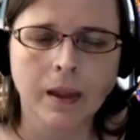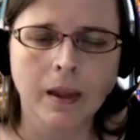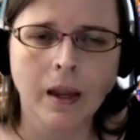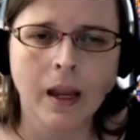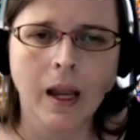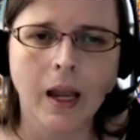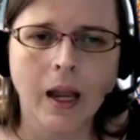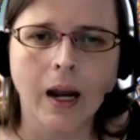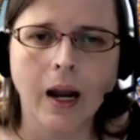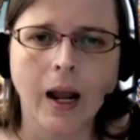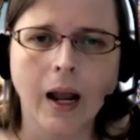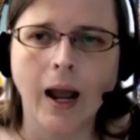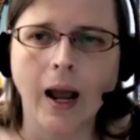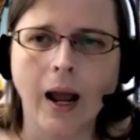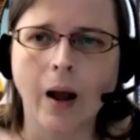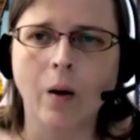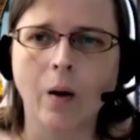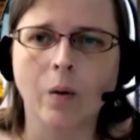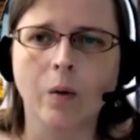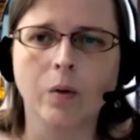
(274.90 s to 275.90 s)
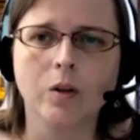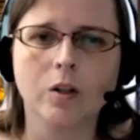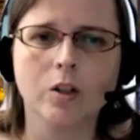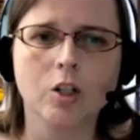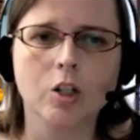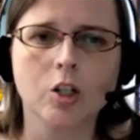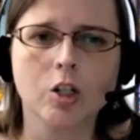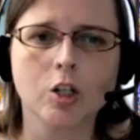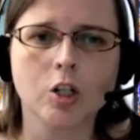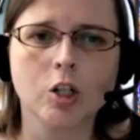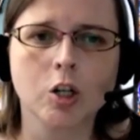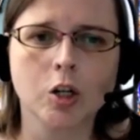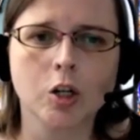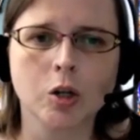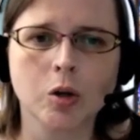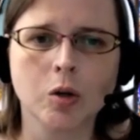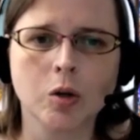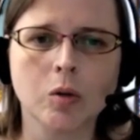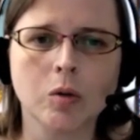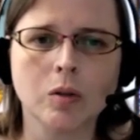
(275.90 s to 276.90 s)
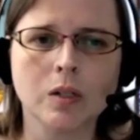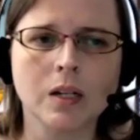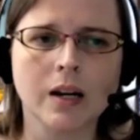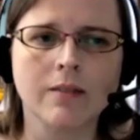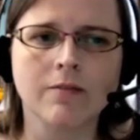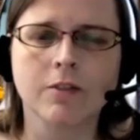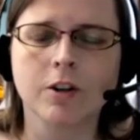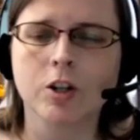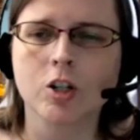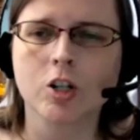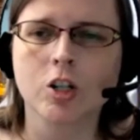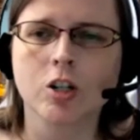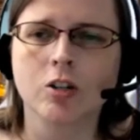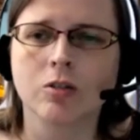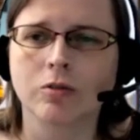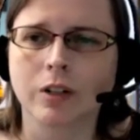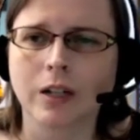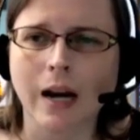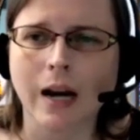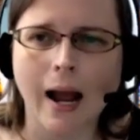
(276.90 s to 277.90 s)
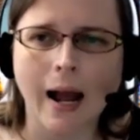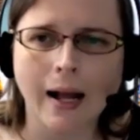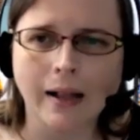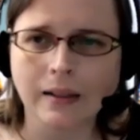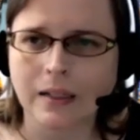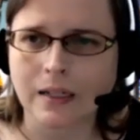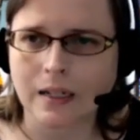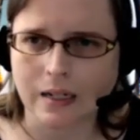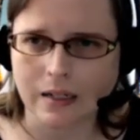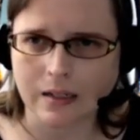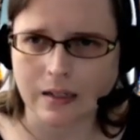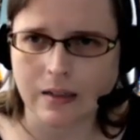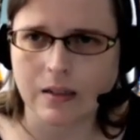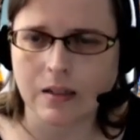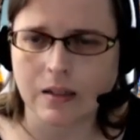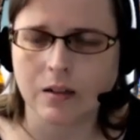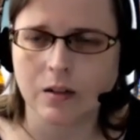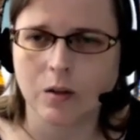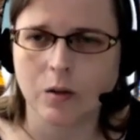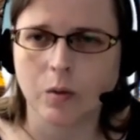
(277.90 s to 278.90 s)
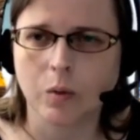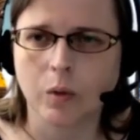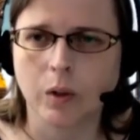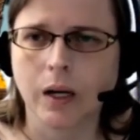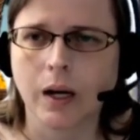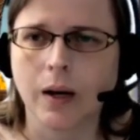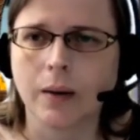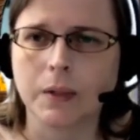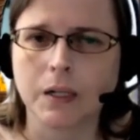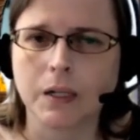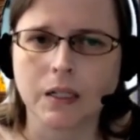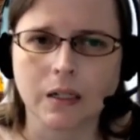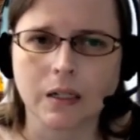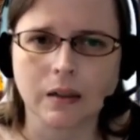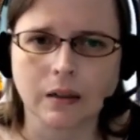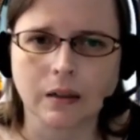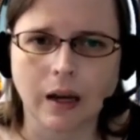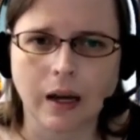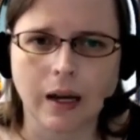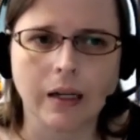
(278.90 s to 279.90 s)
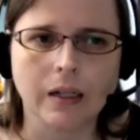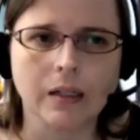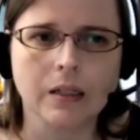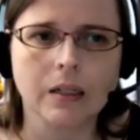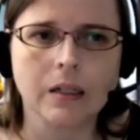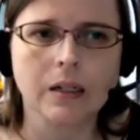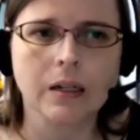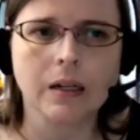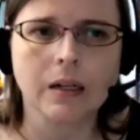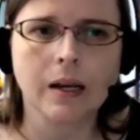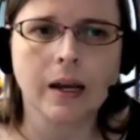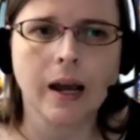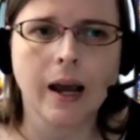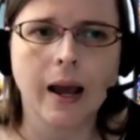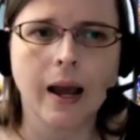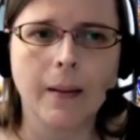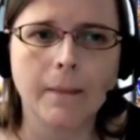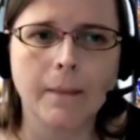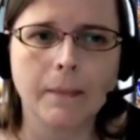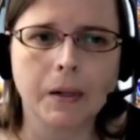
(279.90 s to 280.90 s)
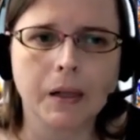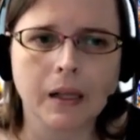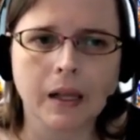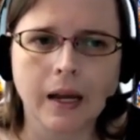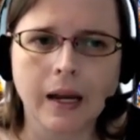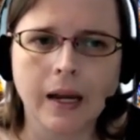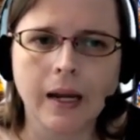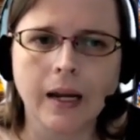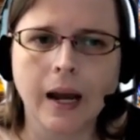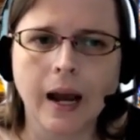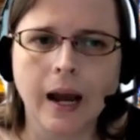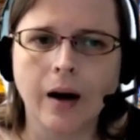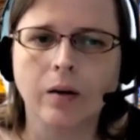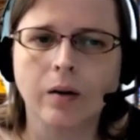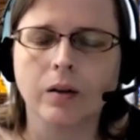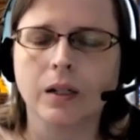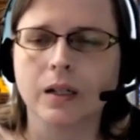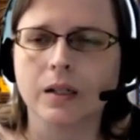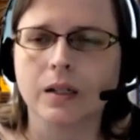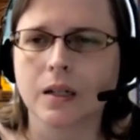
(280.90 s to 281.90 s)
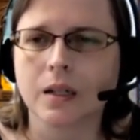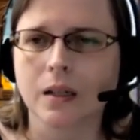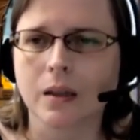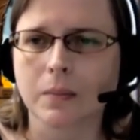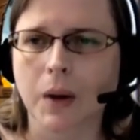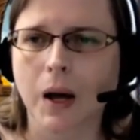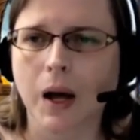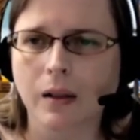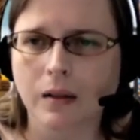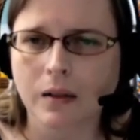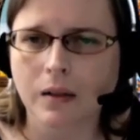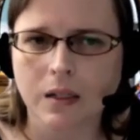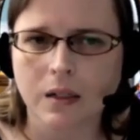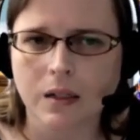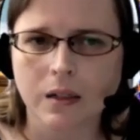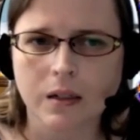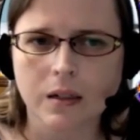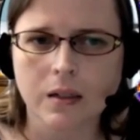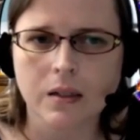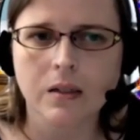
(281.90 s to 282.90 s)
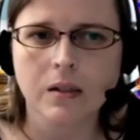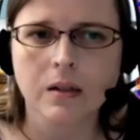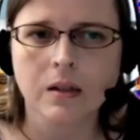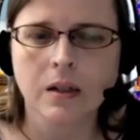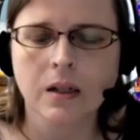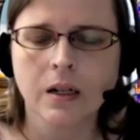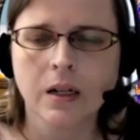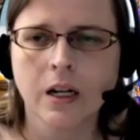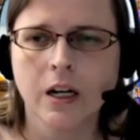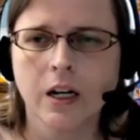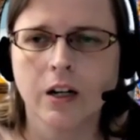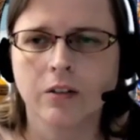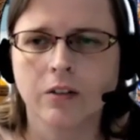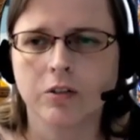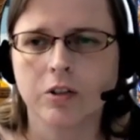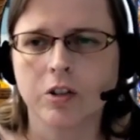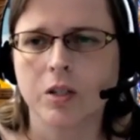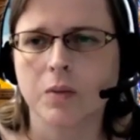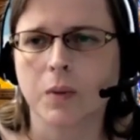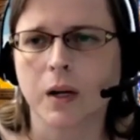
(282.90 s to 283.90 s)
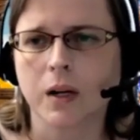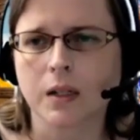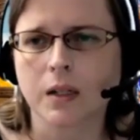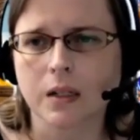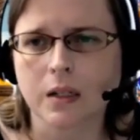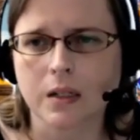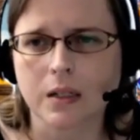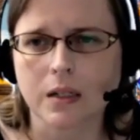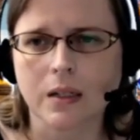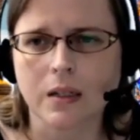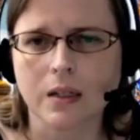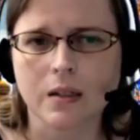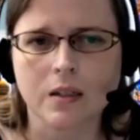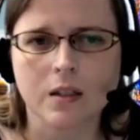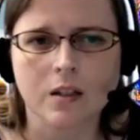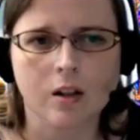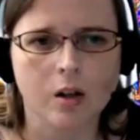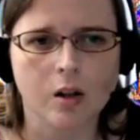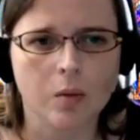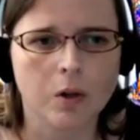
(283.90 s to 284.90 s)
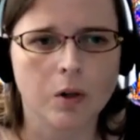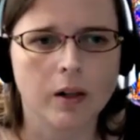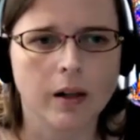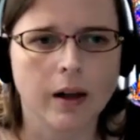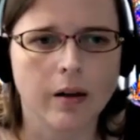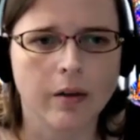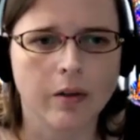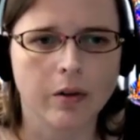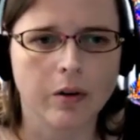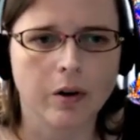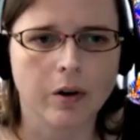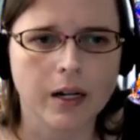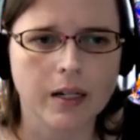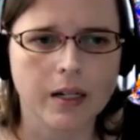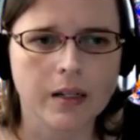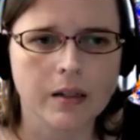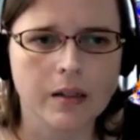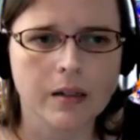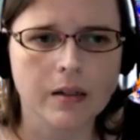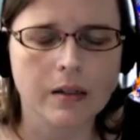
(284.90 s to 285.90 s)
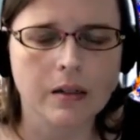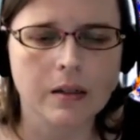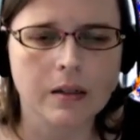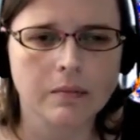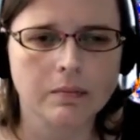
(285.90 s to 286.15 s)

and how two divergent realities were coming to light and playing out into the politics of responding to this global health crisis.